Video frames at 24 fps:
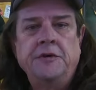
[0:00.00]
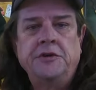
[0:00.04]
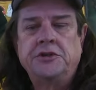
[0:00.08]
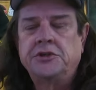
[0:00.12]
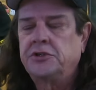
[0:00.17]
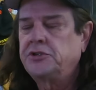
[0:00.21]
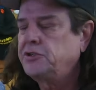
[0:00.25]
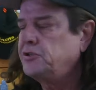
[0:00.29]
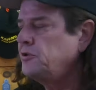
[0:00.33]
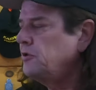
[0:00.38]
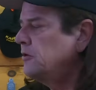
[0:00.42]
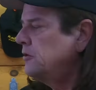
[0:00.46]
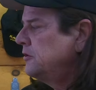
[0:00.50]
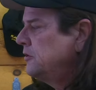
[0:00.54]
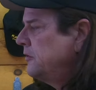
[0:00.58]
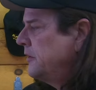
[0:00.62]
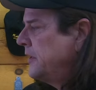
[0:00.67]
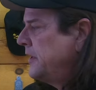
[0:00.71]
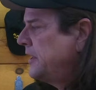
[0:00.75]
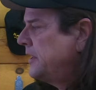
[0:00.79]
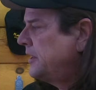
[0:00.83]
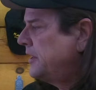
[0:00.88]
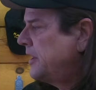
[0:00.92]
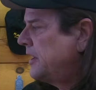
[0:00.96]
you just turn your
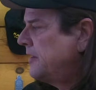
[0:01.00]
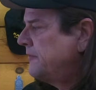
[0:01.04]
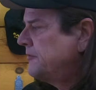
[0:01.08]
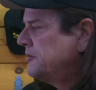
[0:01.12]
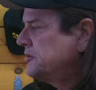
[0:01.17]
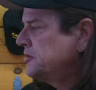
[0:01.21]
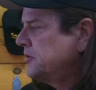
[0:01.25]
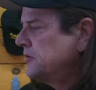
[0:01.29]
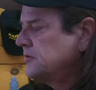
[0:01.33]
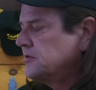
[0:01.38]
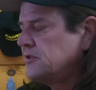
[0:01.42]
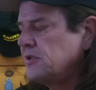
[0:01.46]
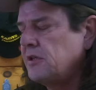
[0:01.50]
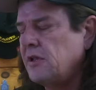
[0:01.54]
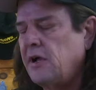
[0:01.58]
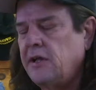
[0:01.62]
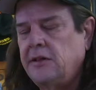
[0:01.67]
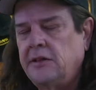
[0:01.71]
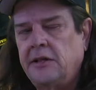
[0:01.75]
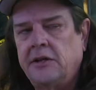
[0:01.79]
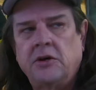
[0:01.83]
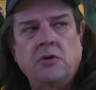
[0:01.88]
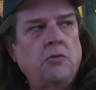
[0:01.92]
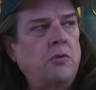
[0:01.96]
head ever so
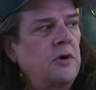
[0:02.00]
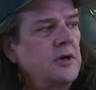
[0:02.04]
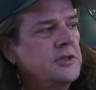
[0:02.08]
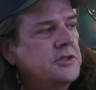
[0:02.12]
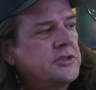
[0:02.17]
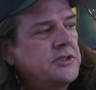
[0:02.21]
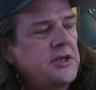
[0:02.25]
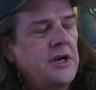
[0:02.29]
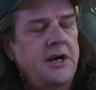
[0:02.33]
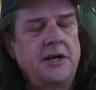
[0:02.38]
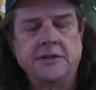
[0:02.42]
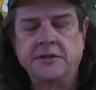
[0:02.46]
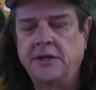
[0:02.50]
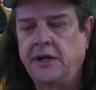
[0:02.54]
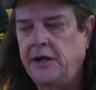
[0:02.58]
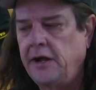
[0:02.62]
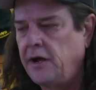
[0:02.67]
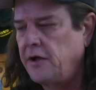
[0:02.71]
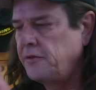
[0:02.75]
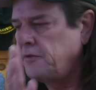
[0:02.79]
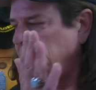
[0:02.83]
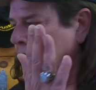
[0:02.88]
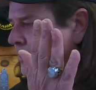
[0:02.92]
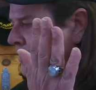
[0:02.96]
slightly to one side and the
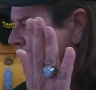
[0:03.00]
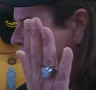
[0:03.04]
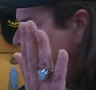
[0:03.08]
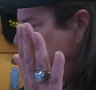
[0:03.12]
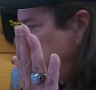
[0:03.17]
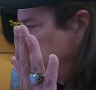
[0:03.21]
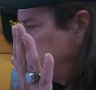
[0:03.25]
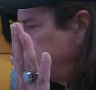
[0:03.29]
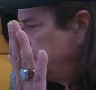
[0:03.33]
other,